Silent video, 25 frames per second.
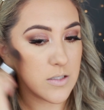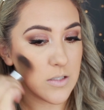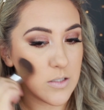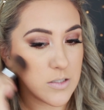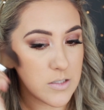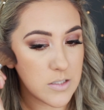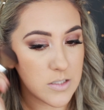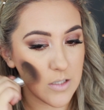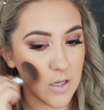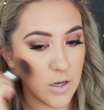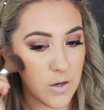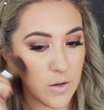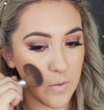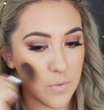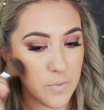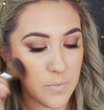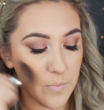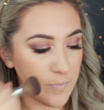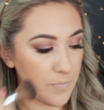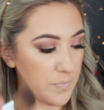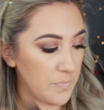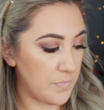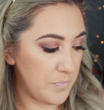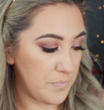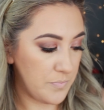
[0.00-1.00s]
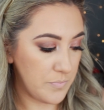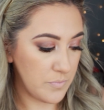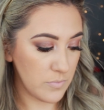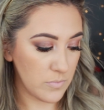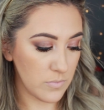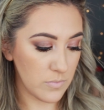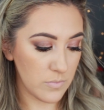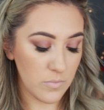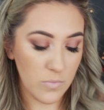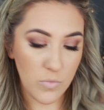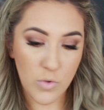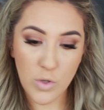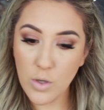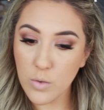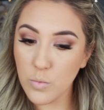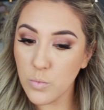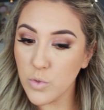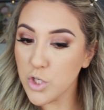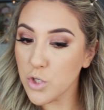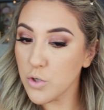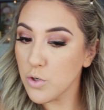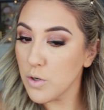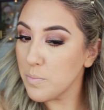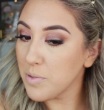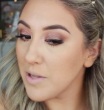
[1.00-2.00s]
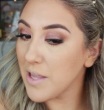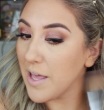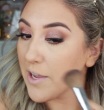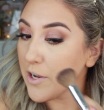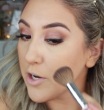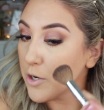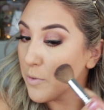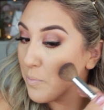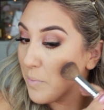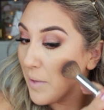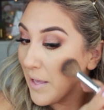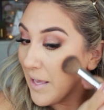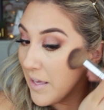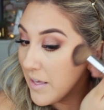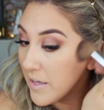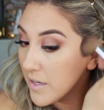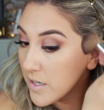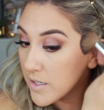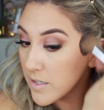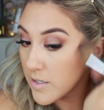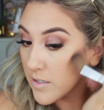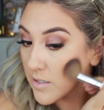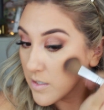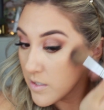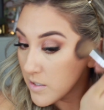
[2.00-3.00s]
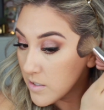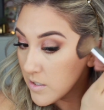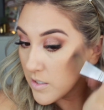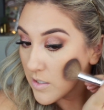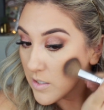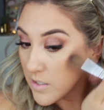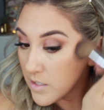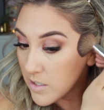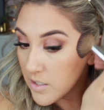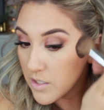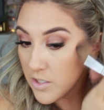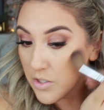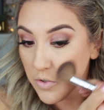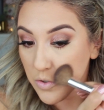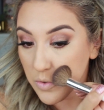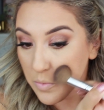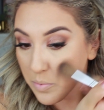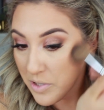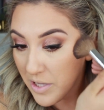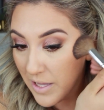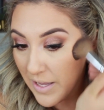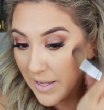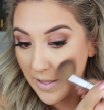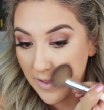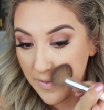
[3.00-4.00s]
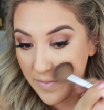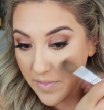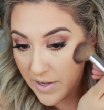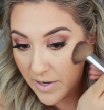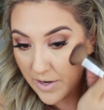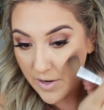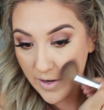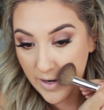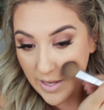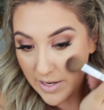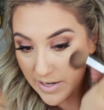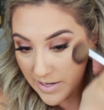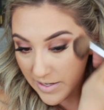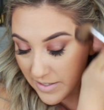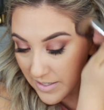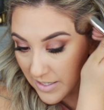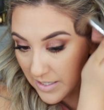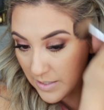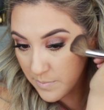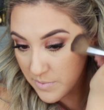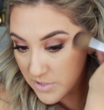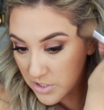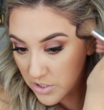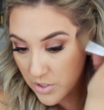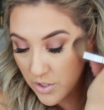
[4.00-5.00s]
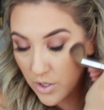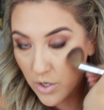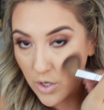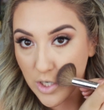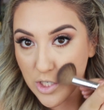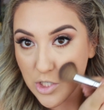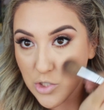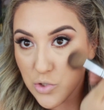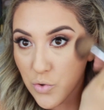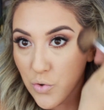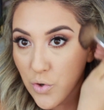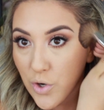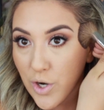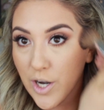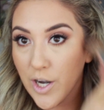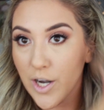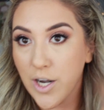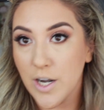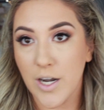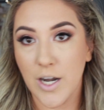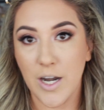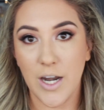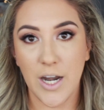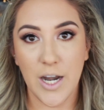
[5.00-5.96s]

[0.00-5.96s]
So when you apply your bake, you apply it there and it keeps your contour